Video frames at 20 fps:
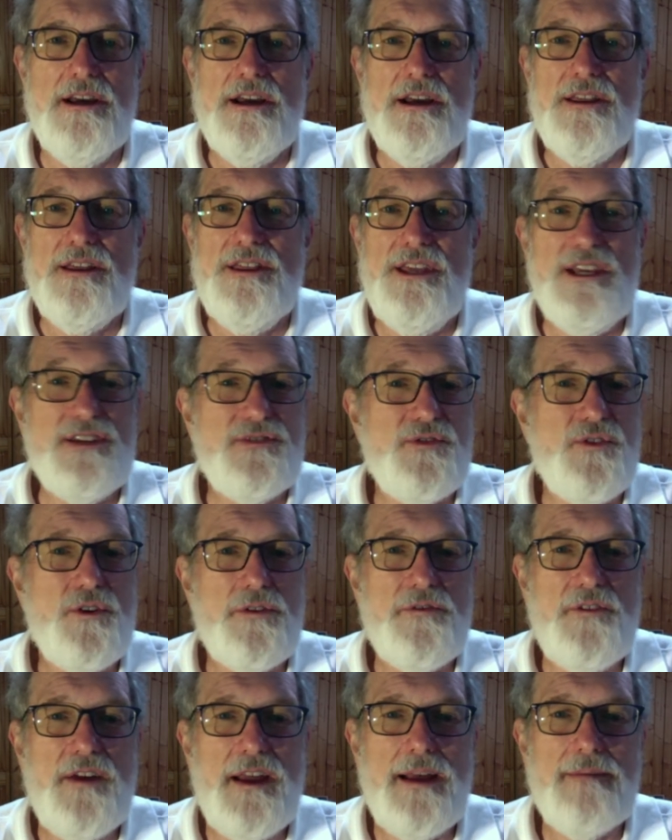These four
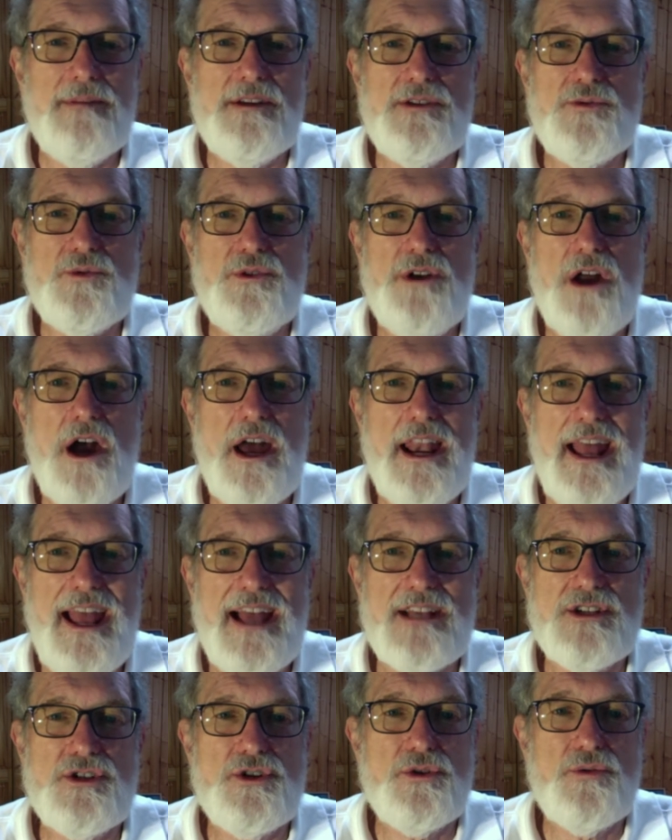families were not
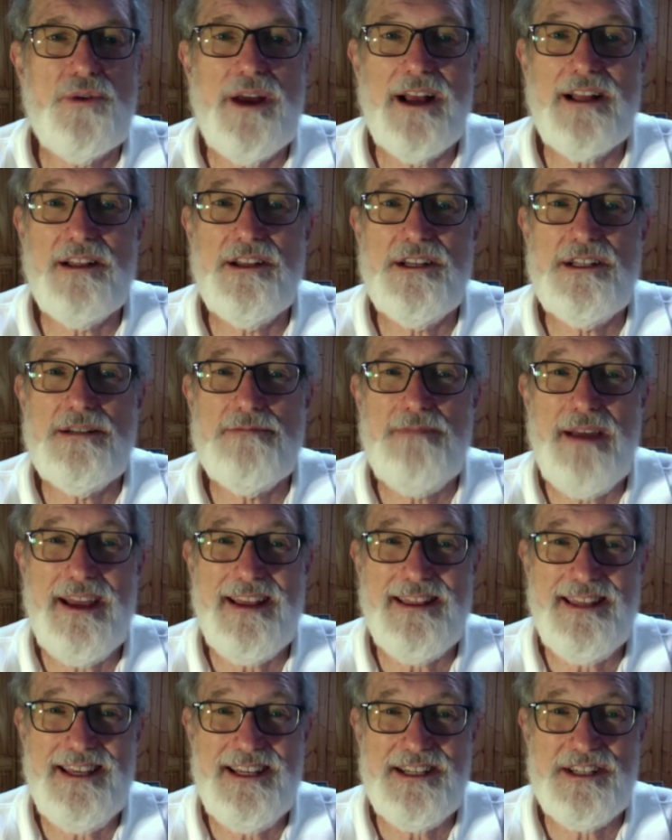asked directly to make
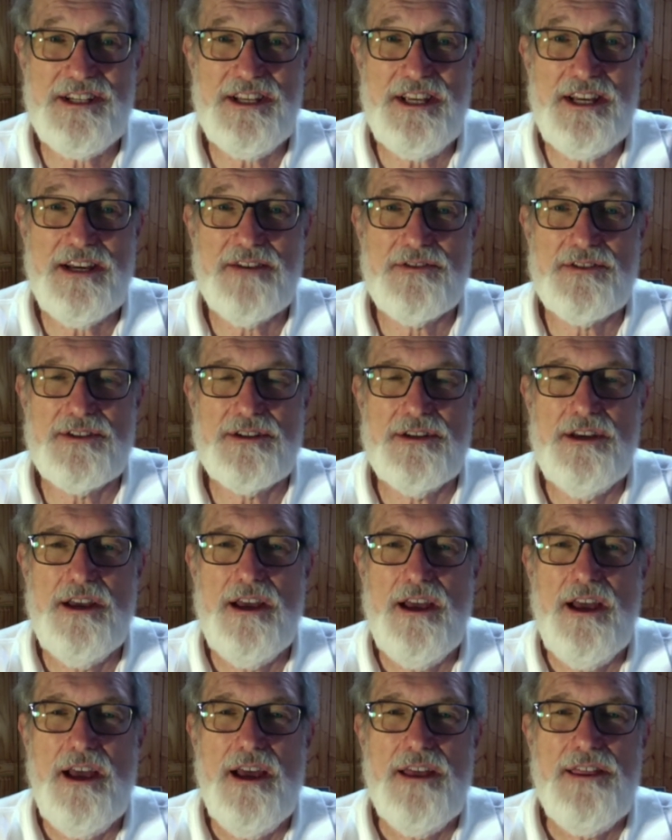these gifts.
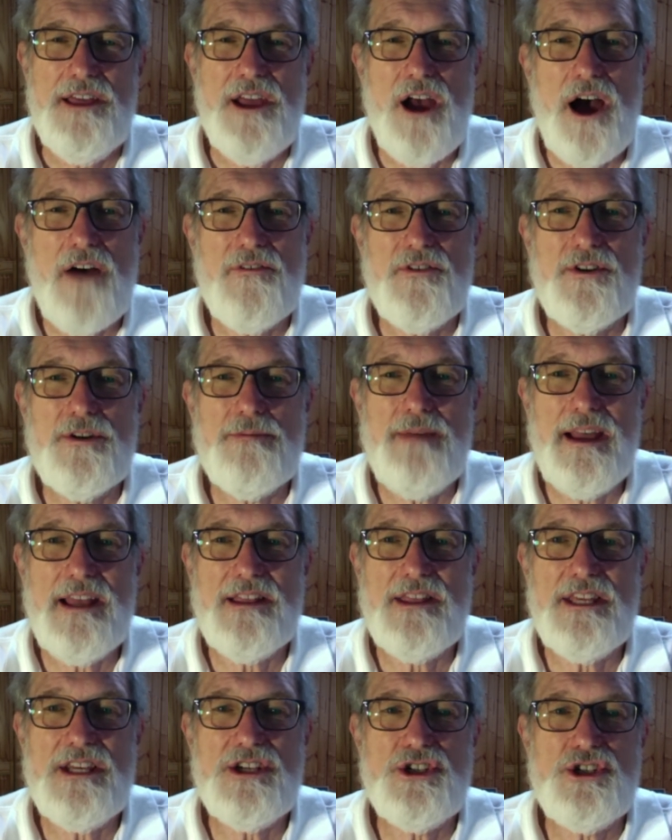They offered to make
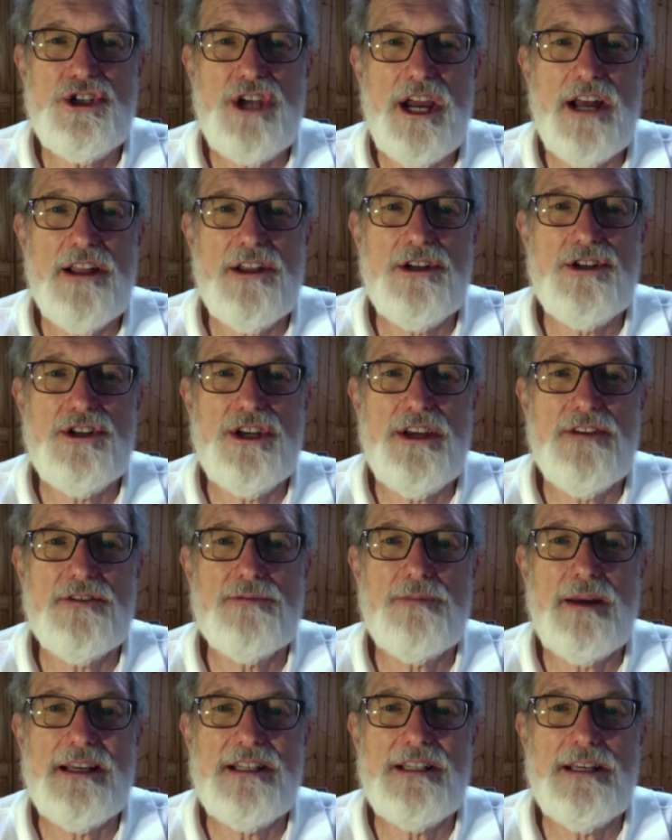these challenge gifts
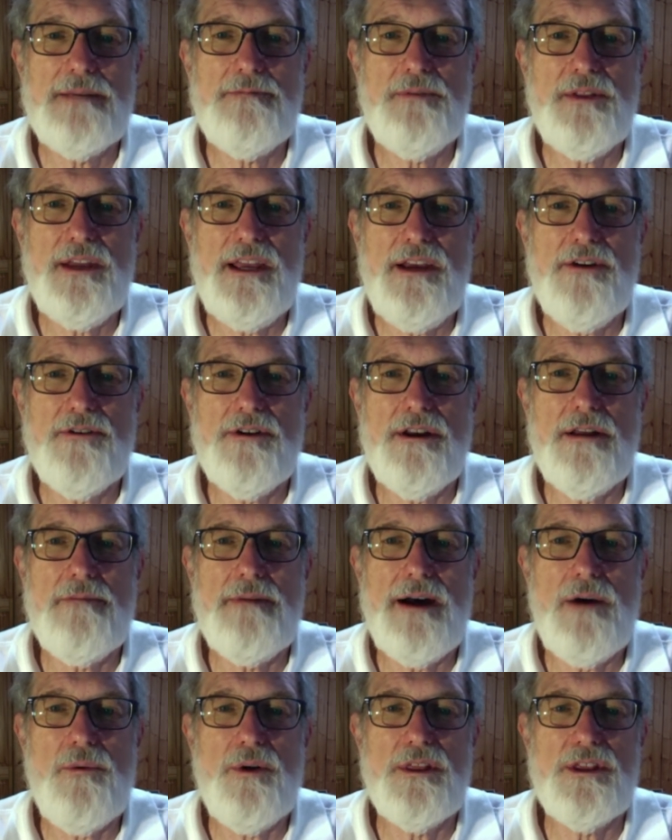by simply hearing
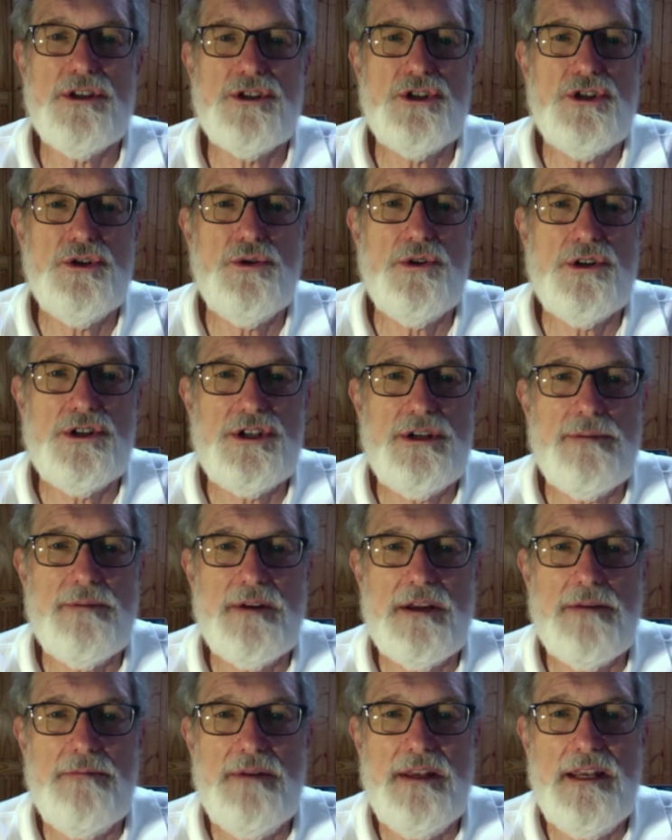about what the stewardship
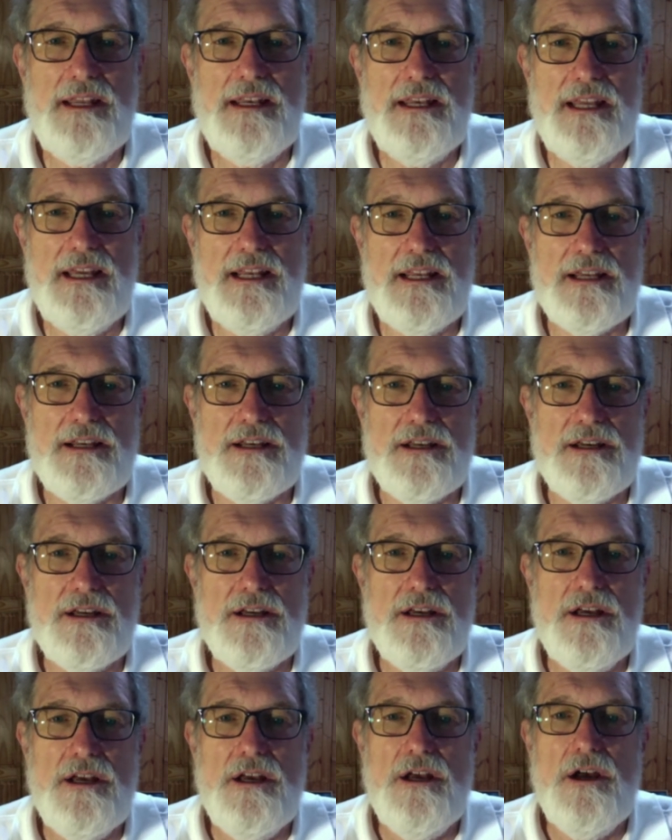committee needed.
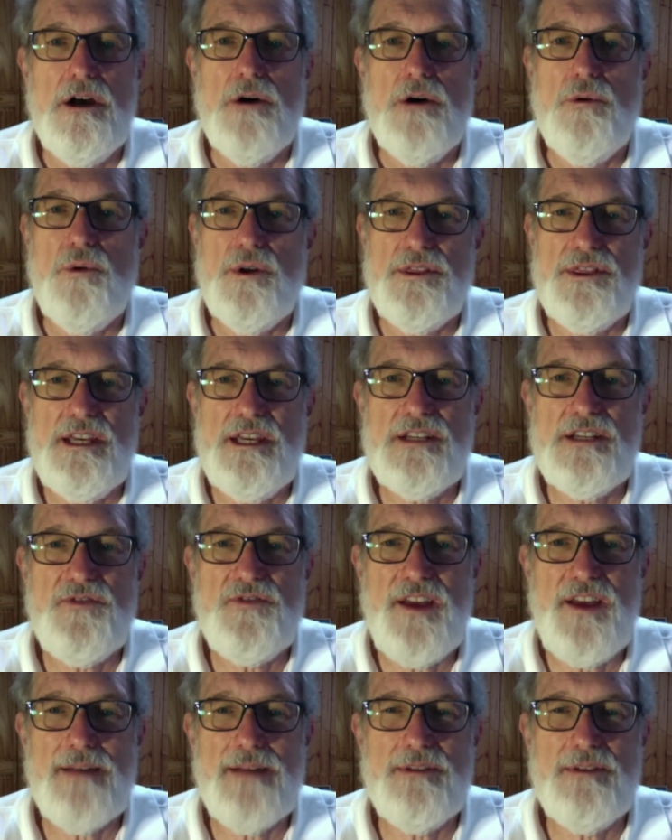What these
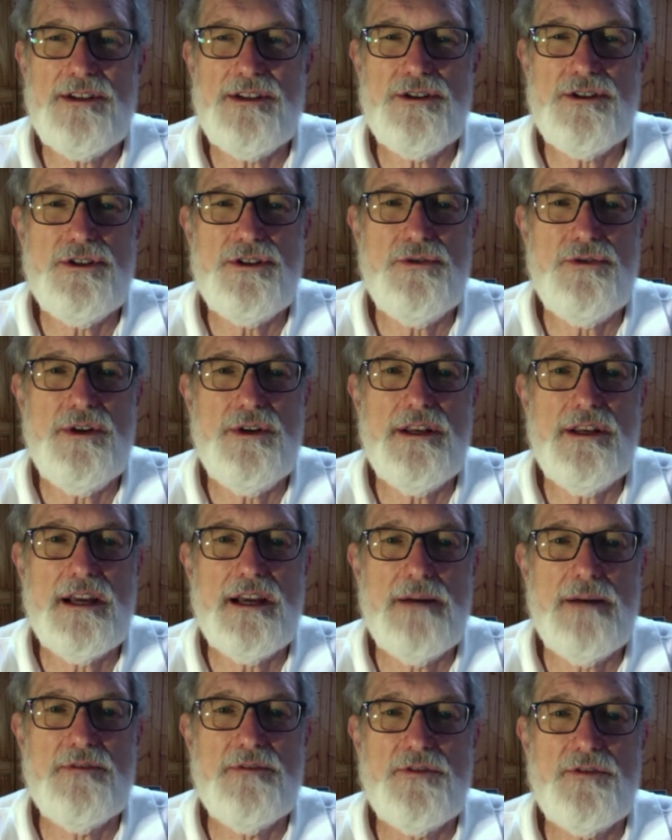families are doing
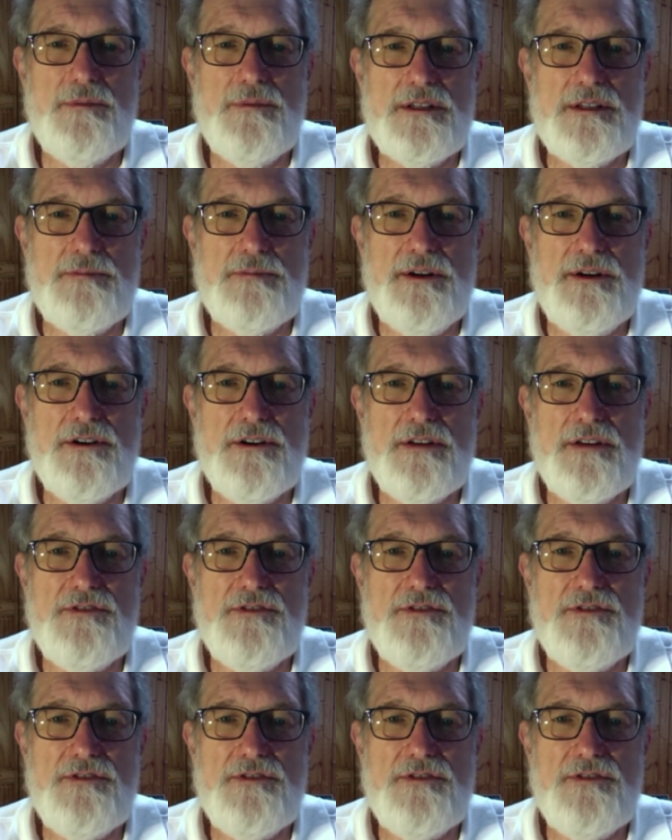comes from a spirit of